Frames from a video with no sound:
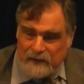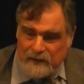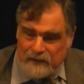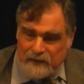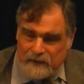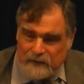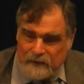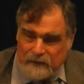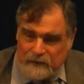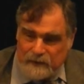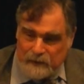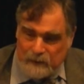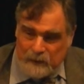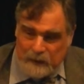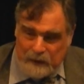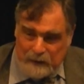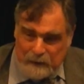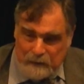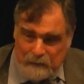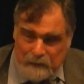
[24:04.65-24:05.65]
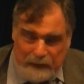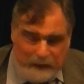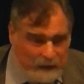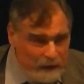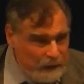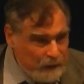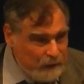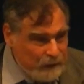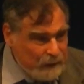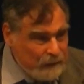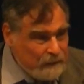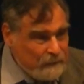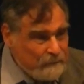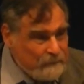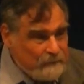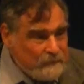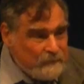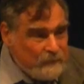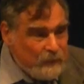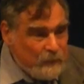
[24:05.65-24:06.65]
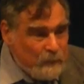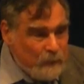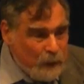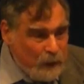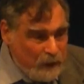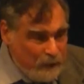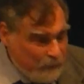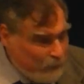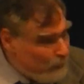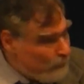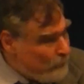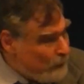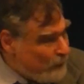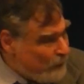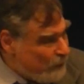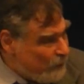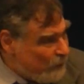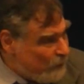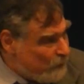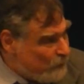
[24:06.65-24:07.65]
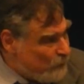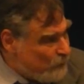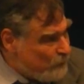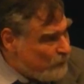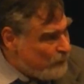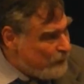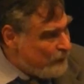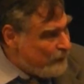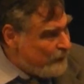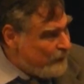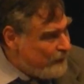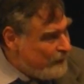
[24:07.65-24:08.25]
Sister Joanna Reitlinger, part of the modernist movement,